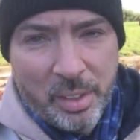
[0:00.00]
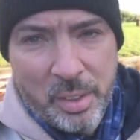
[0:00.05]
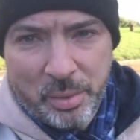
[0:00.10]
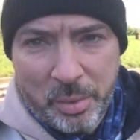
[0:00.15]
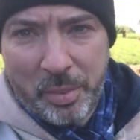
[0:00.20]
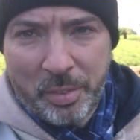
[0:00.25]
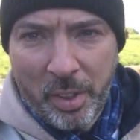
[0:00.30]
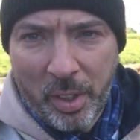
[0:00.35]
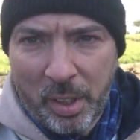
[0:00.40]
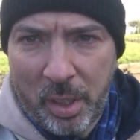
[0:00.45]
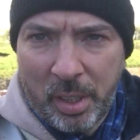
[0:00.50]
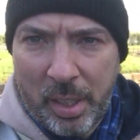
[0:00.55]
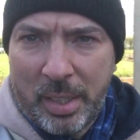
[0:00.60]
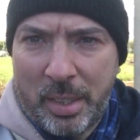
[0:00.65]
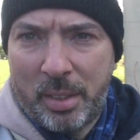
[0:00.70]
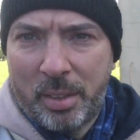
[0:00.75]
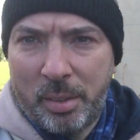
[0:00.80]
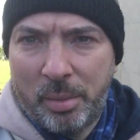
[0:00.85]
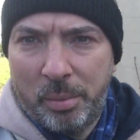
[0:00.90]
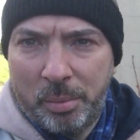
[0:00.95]
we've got a
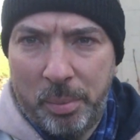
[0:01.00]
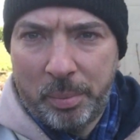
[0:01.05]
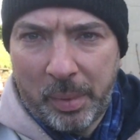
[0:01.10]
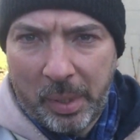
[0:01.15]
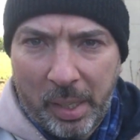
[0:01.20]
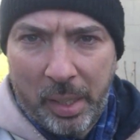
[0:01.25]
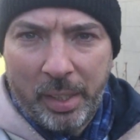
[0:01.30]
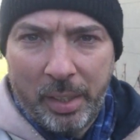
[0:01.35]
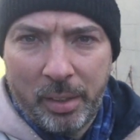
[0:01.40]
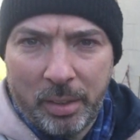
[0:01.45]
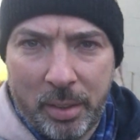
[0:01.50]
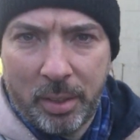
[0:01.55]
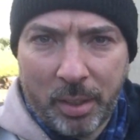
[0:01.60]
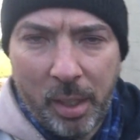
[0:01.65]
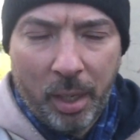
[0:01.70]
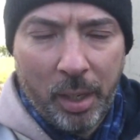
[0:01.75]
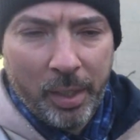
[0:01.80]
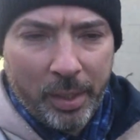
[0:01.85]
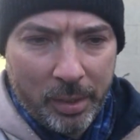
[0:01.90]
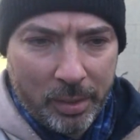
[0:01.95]
nice clear
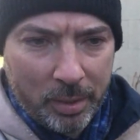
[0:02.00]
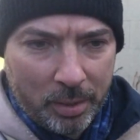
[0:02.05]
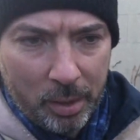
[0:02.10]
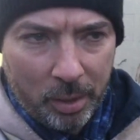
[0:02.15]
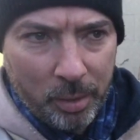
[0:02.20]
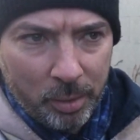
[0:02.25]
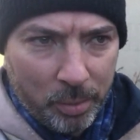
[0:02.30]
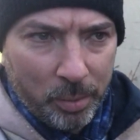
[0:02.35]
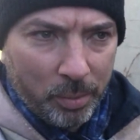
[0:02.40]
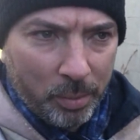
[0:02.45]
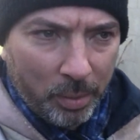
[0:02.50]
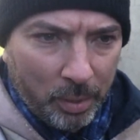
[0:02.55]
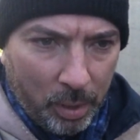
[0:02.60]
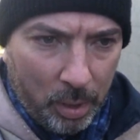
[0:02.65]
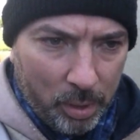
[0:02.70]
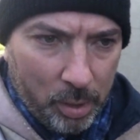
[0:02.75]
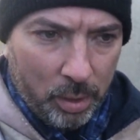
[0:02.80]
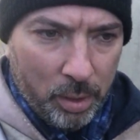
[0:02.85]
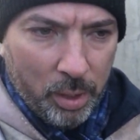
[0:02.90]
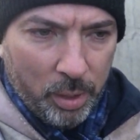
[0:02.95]
sky, so
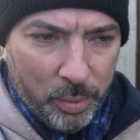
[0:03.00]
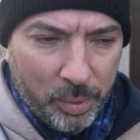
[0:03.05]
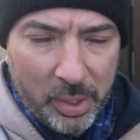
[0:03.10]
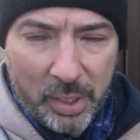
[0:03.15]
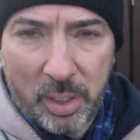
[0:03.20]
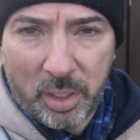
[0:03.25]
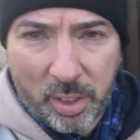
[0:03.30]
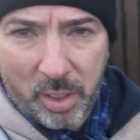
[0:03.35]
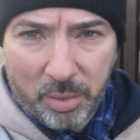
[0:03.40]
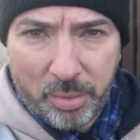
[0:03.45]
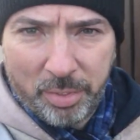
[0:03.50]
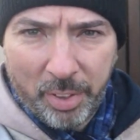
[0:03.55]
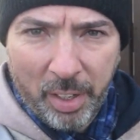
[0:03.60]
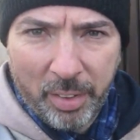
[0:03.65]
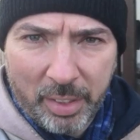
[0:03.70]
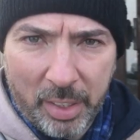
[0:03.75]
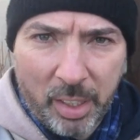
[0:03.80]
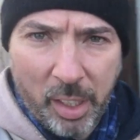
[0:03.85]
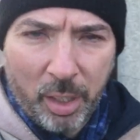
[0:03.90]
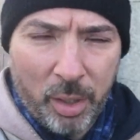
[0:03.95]
although it is
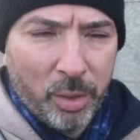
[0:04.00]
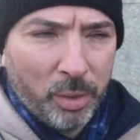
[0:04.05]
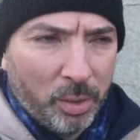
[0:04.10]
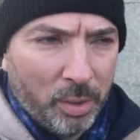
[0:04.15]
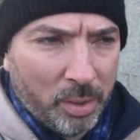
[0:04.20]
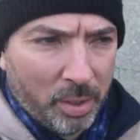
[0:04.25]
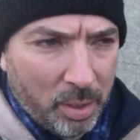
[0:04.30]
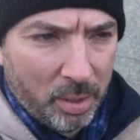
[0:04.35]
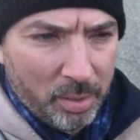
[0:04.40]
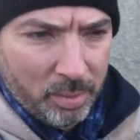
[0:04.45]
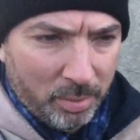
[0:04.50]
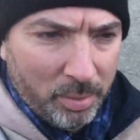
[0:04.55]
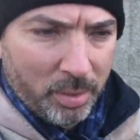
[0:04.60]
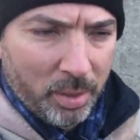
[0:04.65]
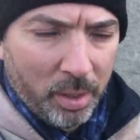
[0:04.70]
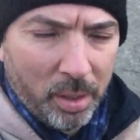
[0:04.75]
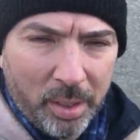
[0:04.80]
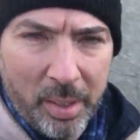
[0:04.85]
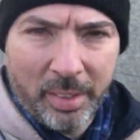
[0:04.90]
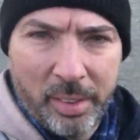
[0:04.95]
very cold,
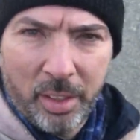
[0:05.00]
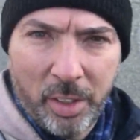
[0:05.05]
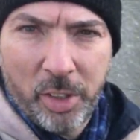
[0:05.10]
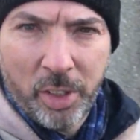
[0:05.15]
certainly in the